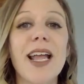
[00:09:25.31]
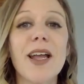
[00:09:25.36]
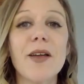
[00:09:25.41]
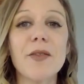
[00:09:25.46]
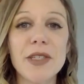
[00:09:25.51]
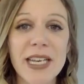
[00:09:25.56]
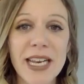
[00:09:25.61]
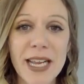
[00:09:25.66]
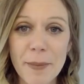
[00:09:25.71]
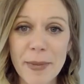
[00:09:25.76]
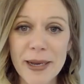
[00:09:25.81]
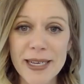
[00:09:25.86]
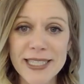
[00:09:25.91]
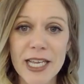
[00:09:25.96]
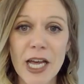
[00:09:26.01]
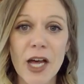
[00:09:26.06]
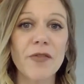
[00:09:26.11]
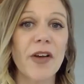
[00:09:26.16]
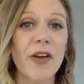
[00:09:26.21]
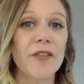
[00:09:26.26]
I've done it
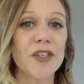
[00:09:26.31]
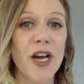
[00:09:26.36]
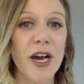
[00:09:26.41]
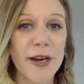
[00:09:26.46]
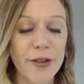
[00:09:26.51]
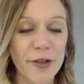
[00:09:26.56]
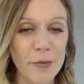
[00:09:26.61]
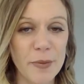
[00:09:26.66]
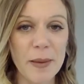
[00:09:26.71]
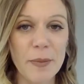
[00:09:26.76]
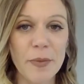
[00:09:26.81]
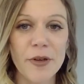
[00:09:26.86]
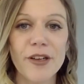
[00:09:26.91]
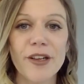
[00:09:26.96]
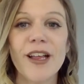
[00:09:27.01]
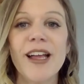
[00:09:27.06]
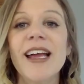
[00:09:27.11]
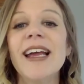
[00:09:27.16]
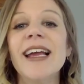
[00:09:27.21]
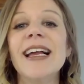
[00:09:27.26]
myself. I've taught other
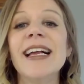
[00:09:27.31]
people.